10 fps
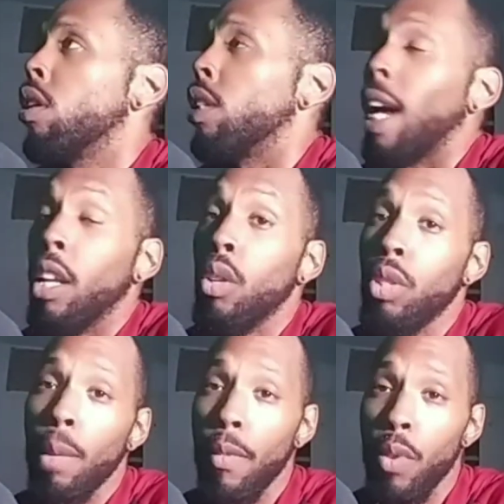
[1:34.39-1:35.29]
Now, I know
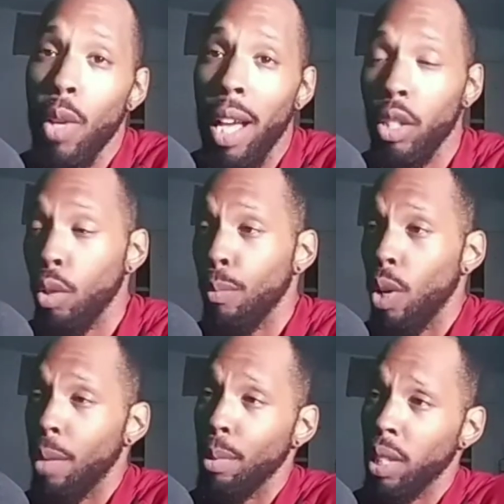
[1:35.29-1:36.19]
some of you guys don't
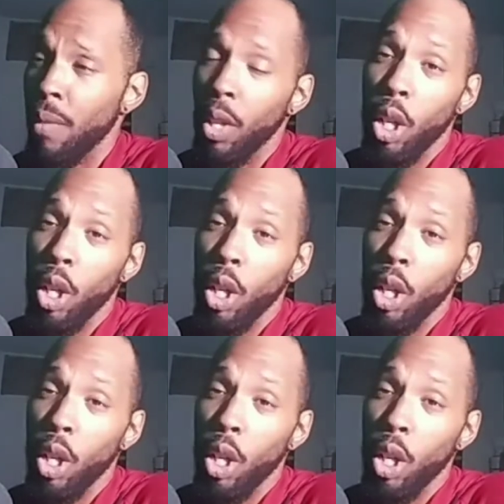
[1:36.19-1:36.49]
want to believe in